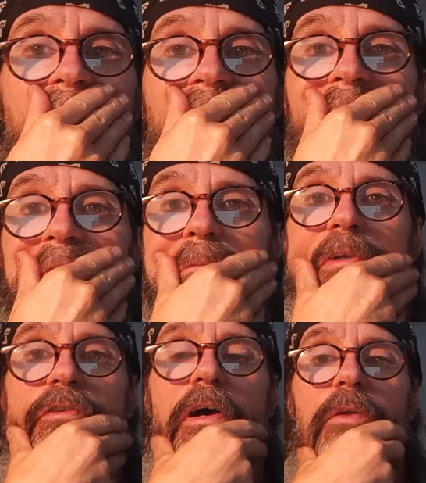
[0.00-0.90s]
As a
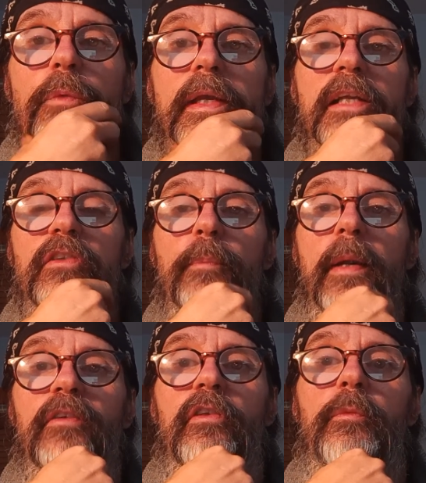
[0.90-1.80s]
result, we can
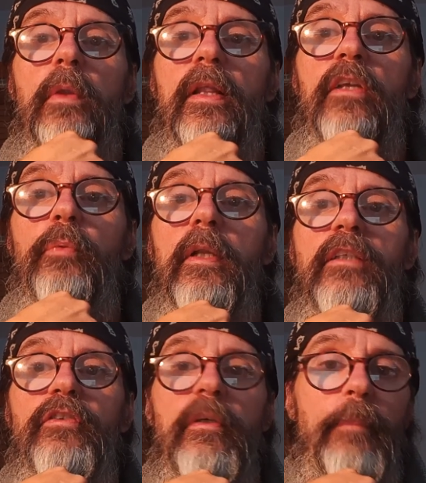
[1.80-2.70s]
express this
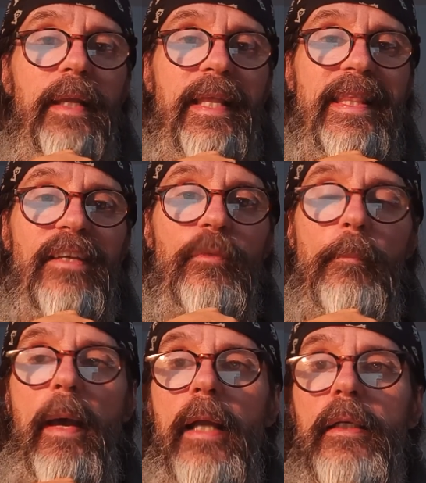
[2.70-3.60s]
relationship in this
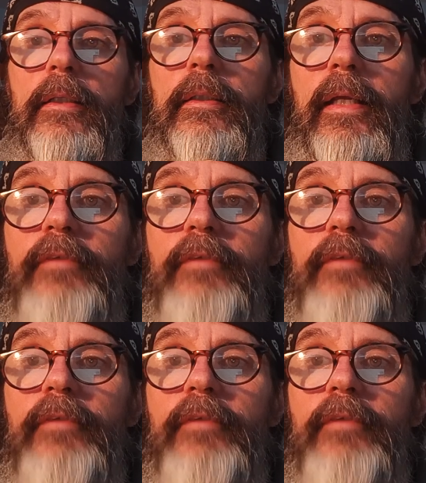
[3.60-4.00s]
manner.